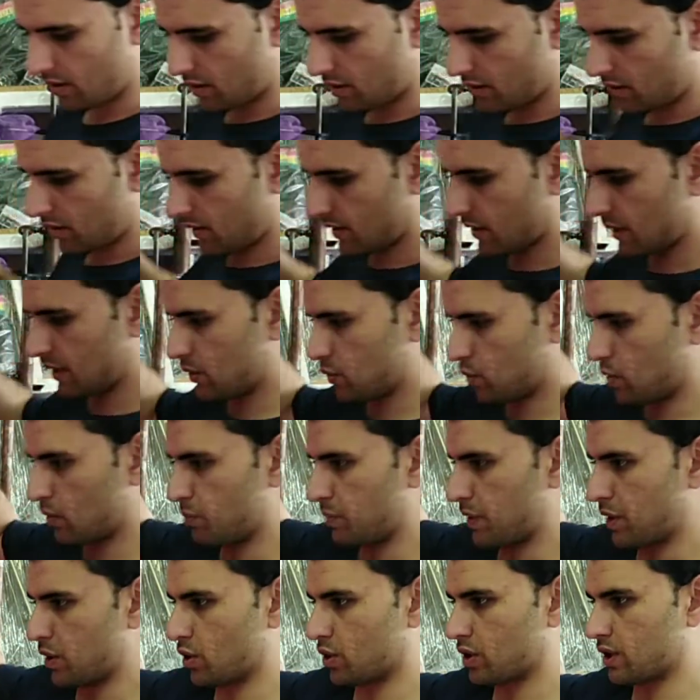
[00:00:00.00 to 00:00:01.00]
This will
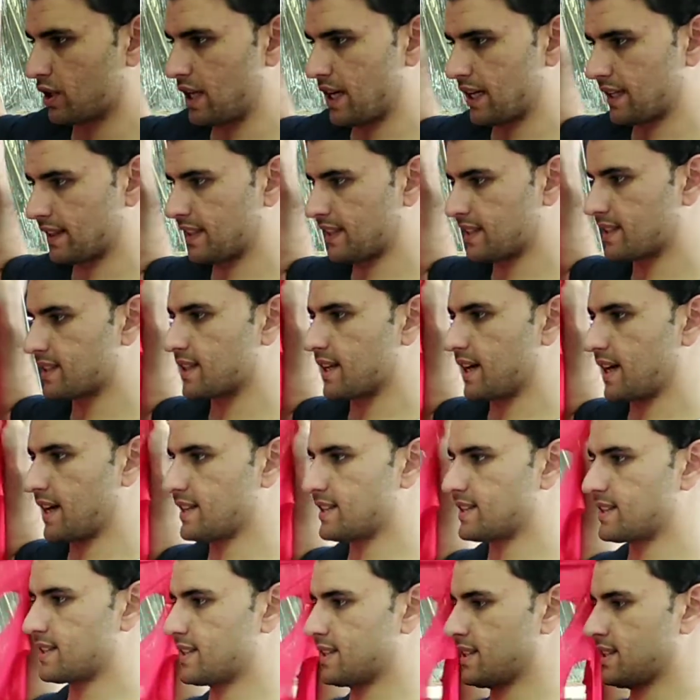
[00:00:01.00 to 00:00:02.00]
be look like this
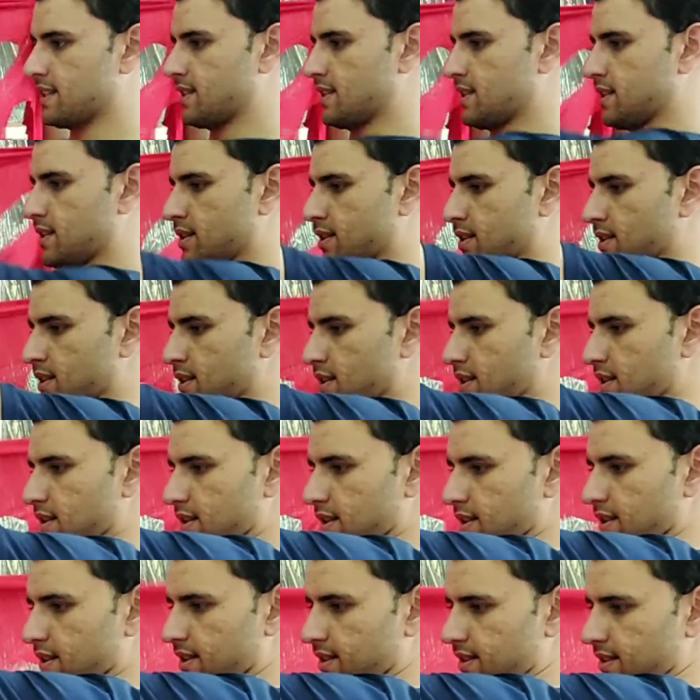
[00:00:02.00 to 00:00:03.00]
guys.
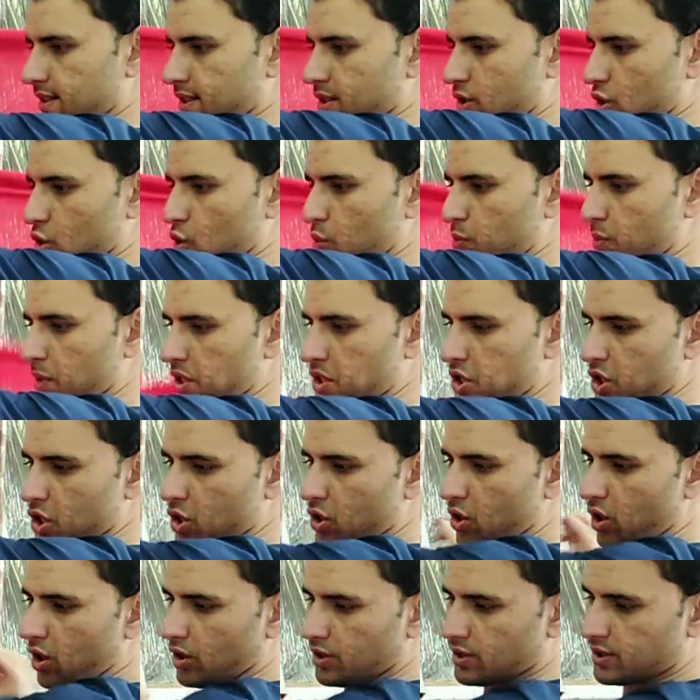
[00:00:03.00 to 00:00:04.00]
This is too much
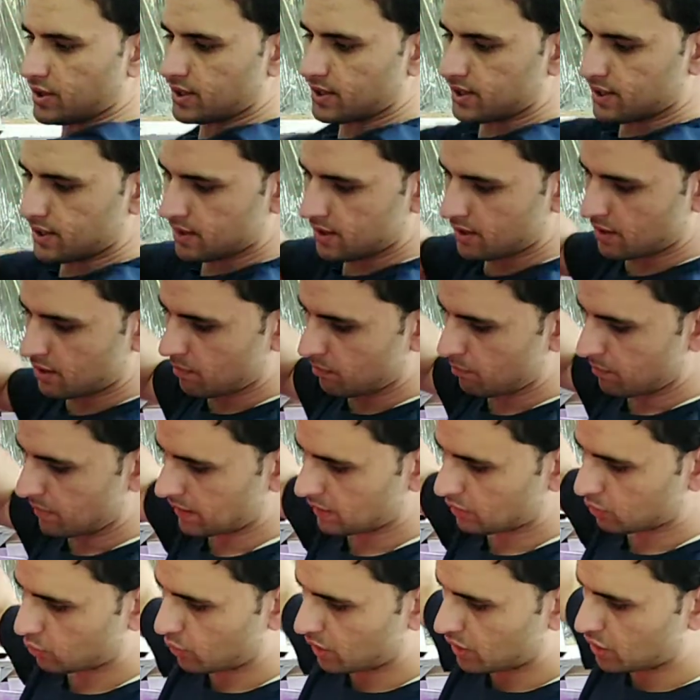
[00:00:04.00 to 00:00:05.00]
horse,
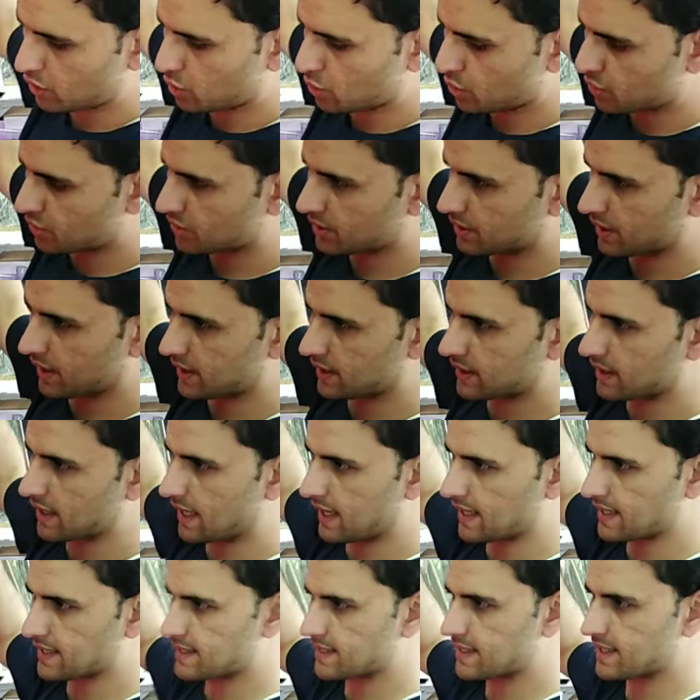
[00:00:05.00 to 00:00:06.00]
but when you straight
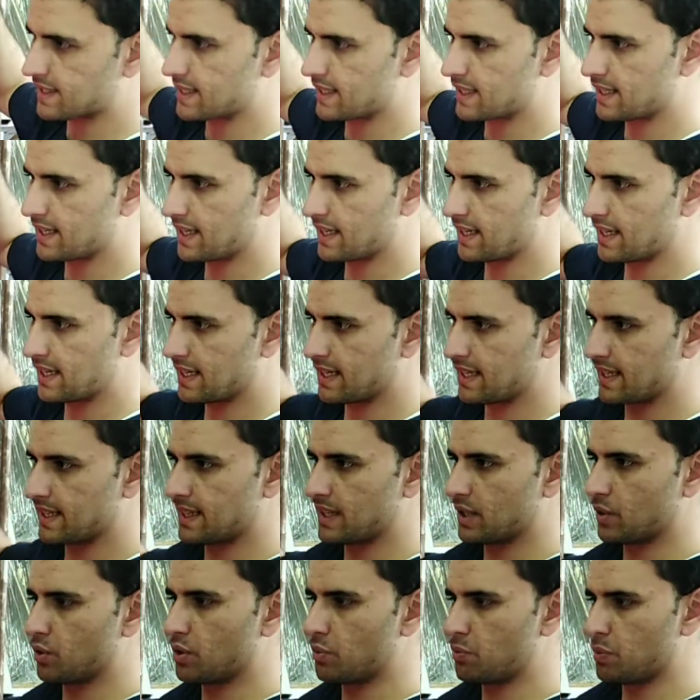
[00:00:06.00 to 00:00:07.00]
guys,
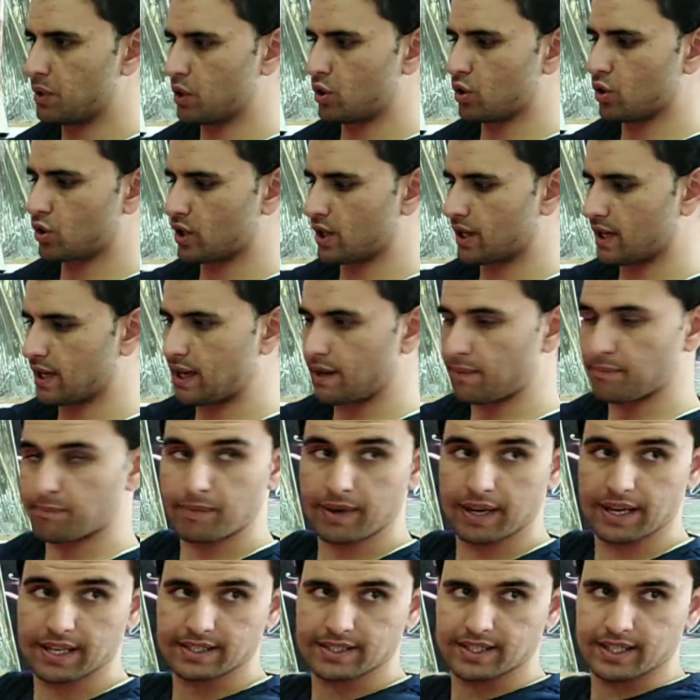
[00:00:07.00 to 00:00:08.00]
they will be looking
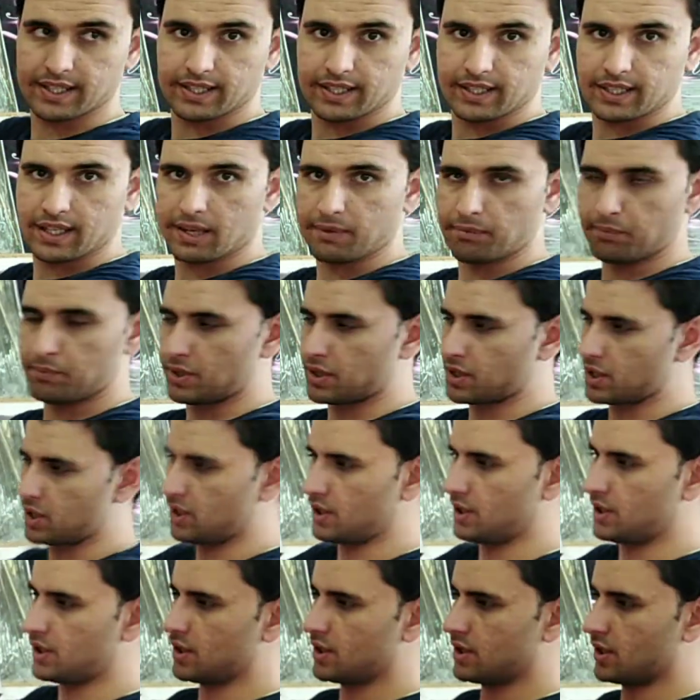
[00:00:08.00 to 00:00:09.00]
amazing. Come
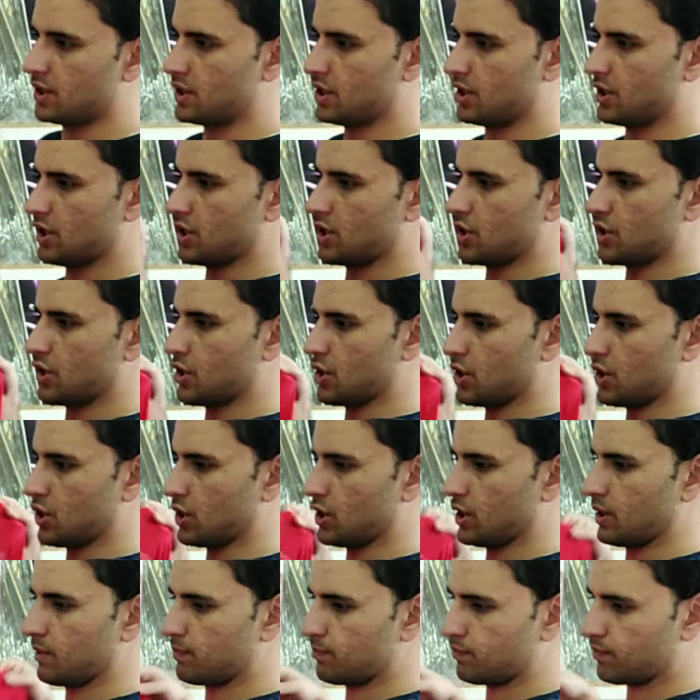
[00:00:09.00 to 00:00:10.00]
Bashir, show
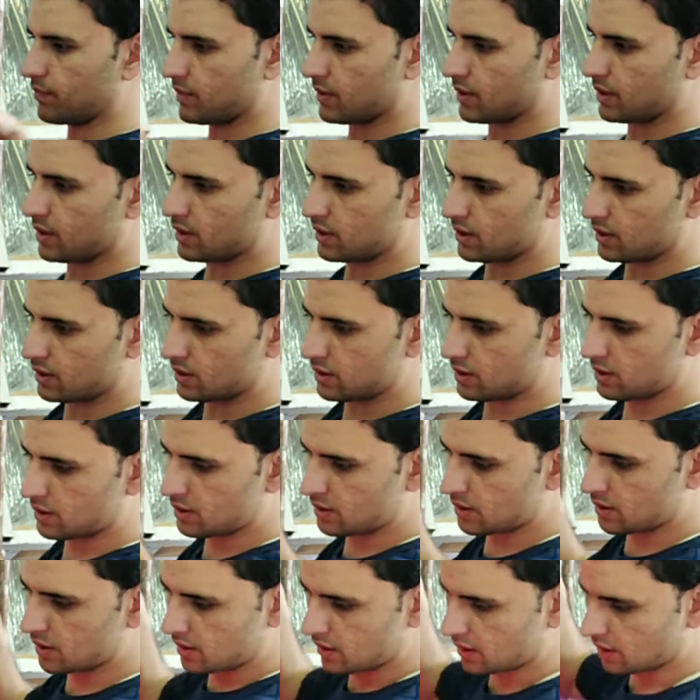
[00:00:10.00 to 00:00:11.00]
them.
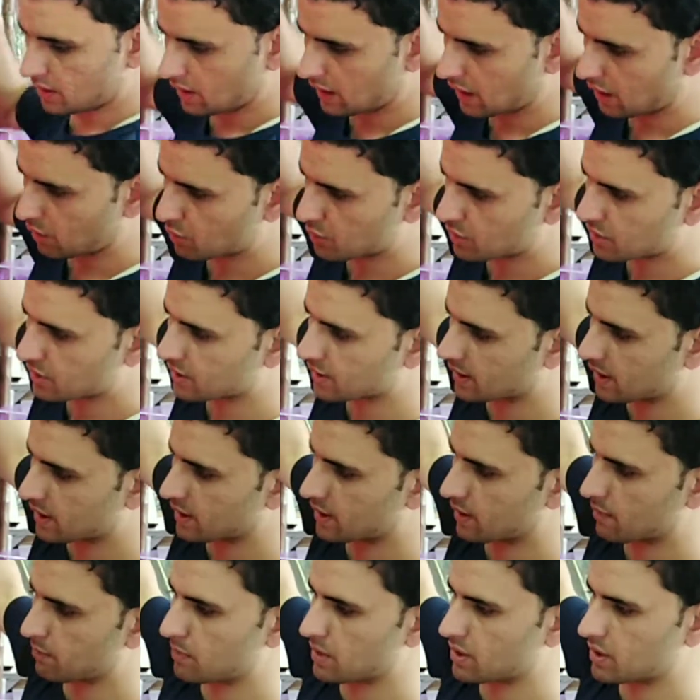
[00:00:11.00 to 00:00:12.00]
Now you straight
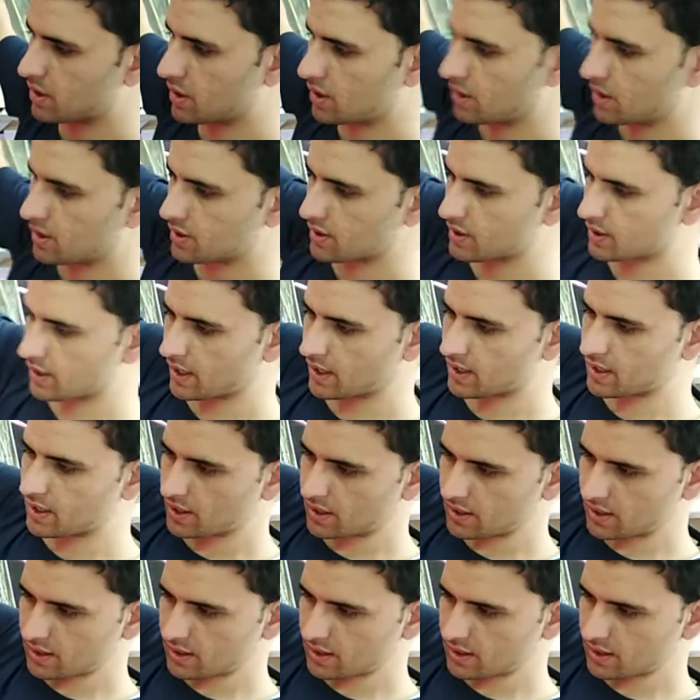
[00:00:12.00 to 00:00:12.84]
them Bashir, straight.